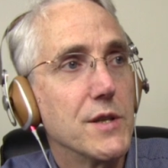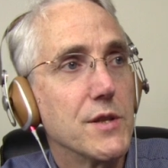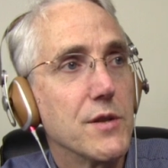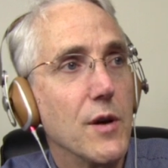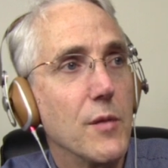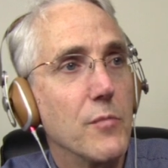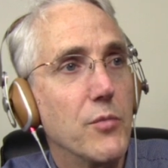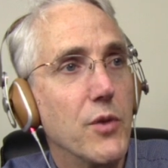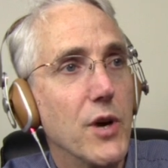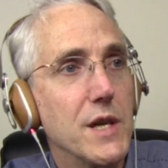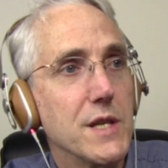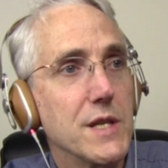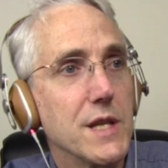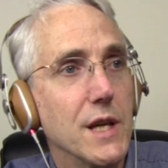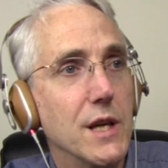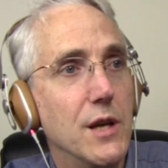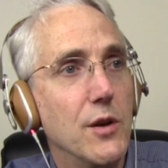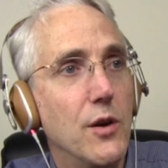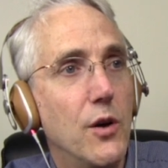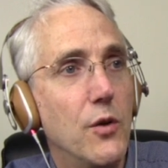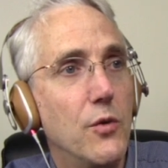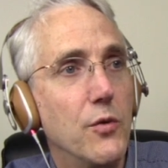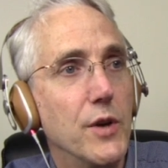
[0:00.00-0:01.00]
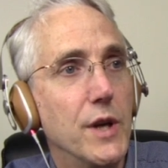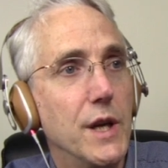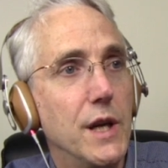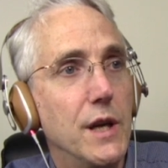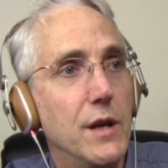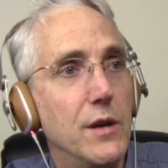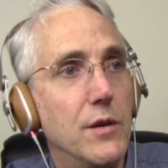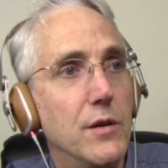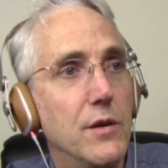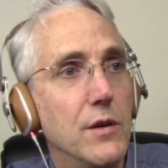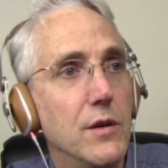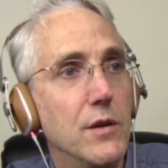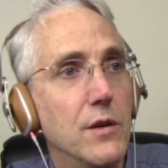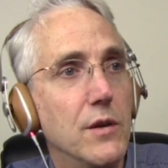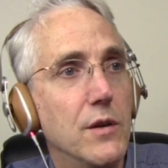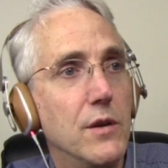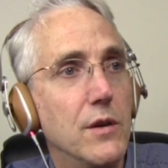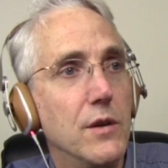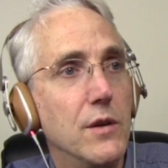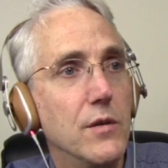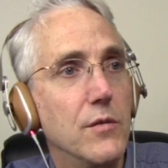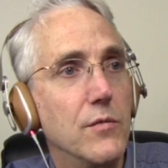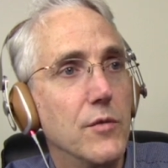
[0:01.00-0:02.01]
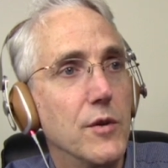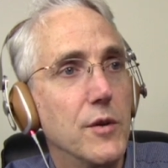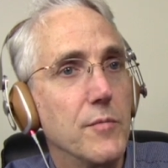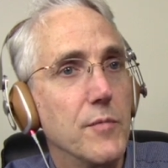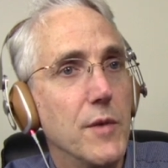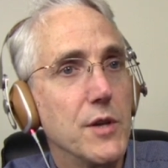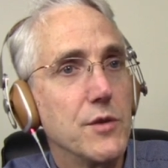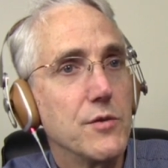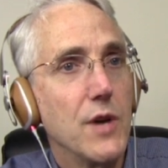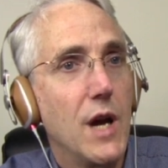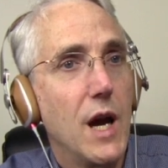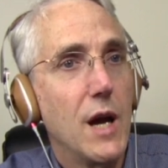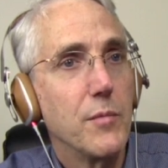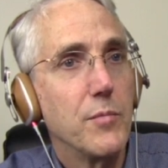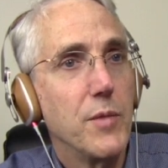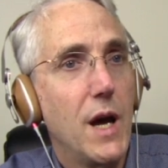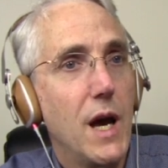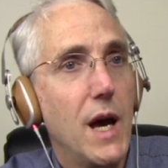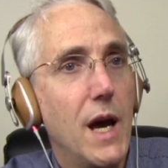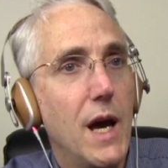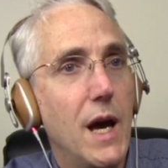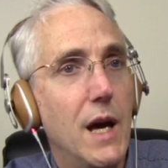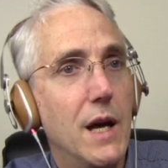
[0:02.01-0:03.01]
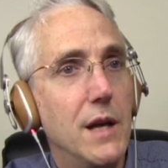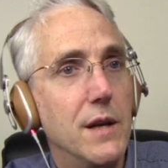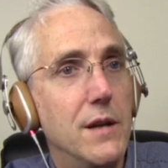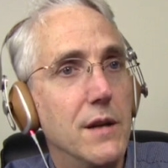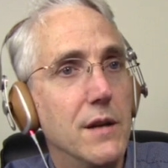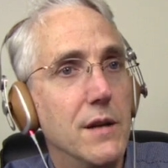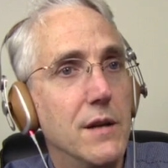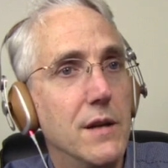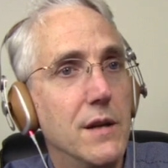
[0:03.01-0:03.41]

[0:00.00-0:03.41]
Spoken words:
so I'm pressing and holding with my trackpad.